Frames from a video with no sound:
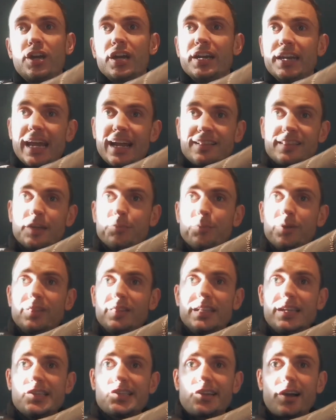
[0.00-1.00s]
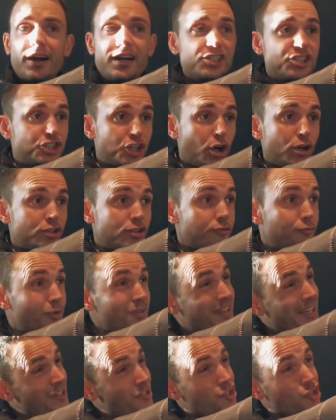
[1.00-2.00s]
would connect him with these guys. Joseph
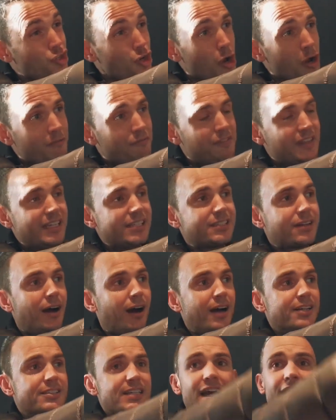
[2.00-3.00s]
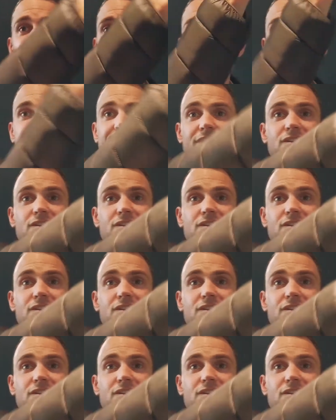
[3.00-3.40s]
would then serve these guys. And